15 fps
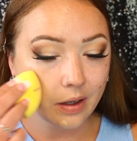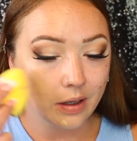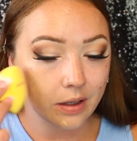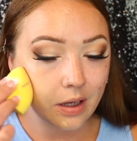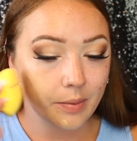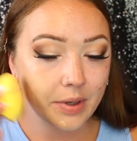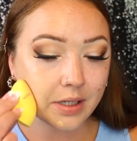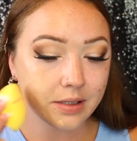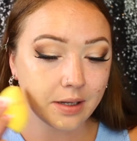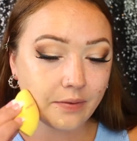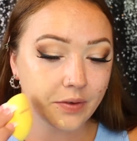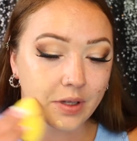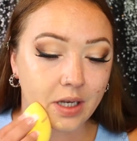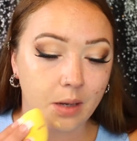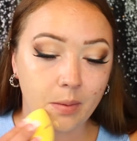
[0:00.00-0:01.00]
Yeah, because I
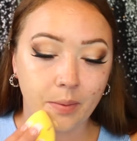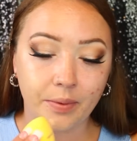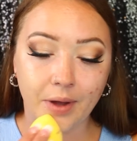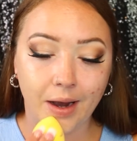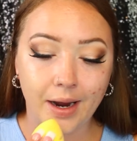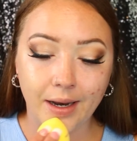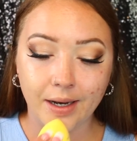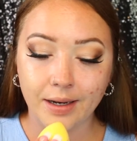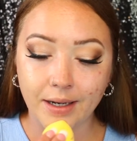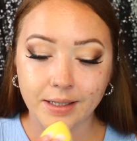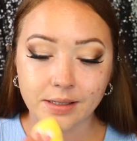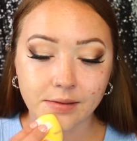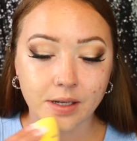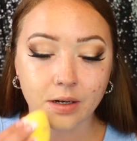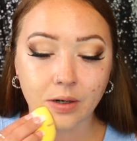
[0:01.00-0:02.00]
feel like I'm applying it and
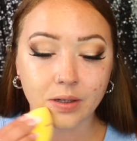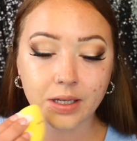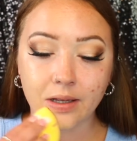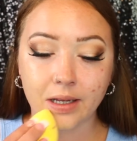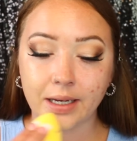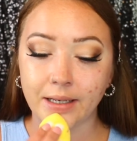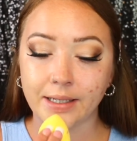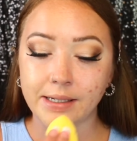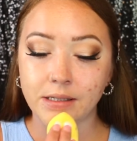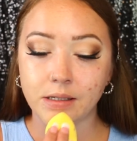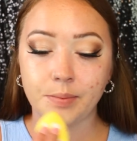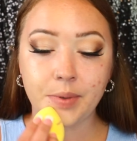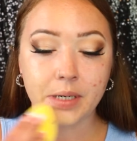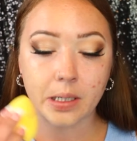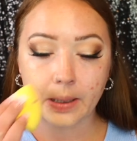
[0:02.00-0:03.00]
it's literally like
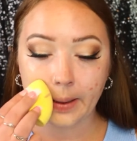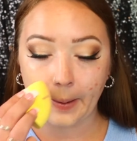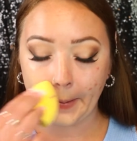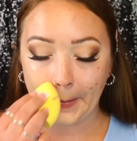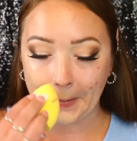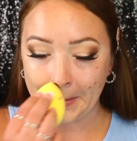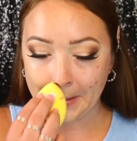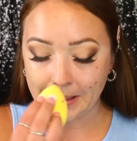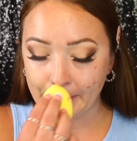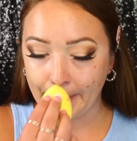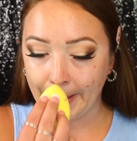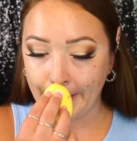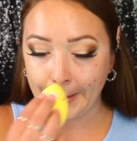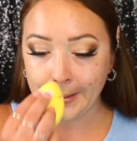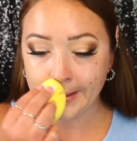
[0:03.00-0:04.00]
disappearing into the
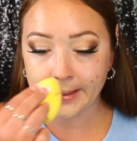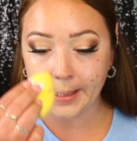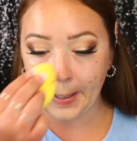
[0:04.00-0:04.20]
sponge.